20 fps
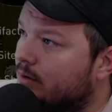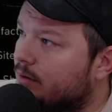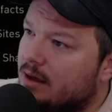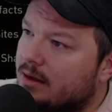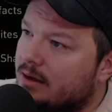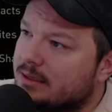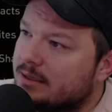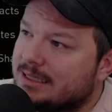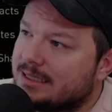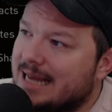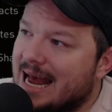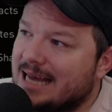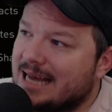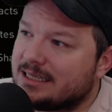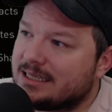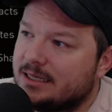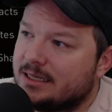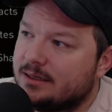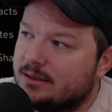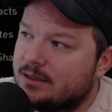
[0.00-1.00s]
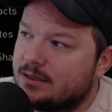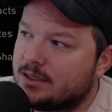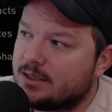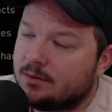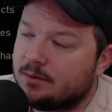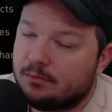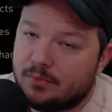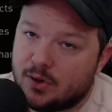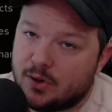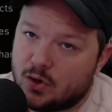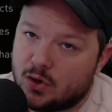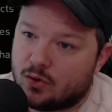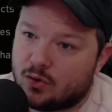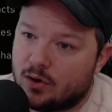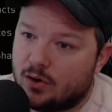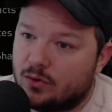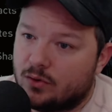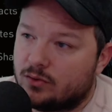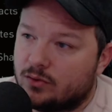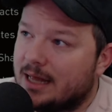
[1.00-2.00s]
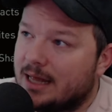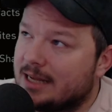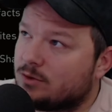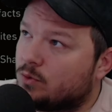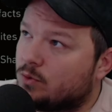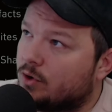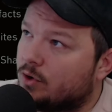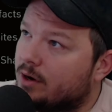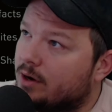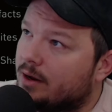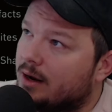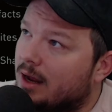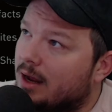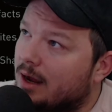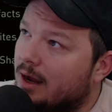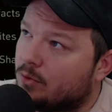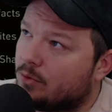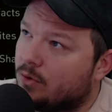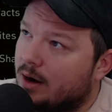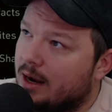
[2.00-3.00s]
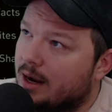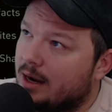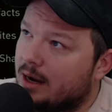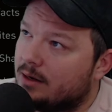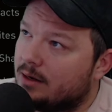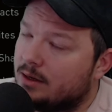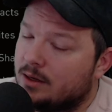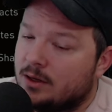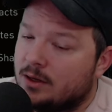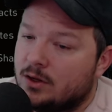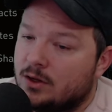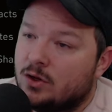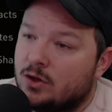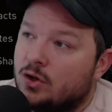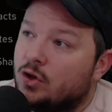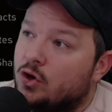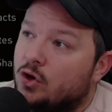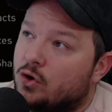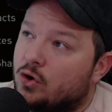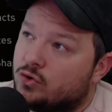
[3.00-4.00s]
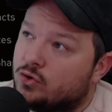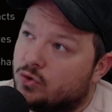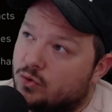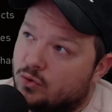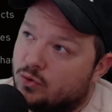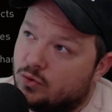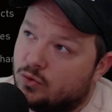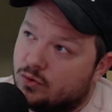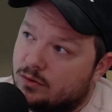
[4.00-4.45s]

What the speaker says: Assassin's Bureau. That's where you're going to upgrade your tool.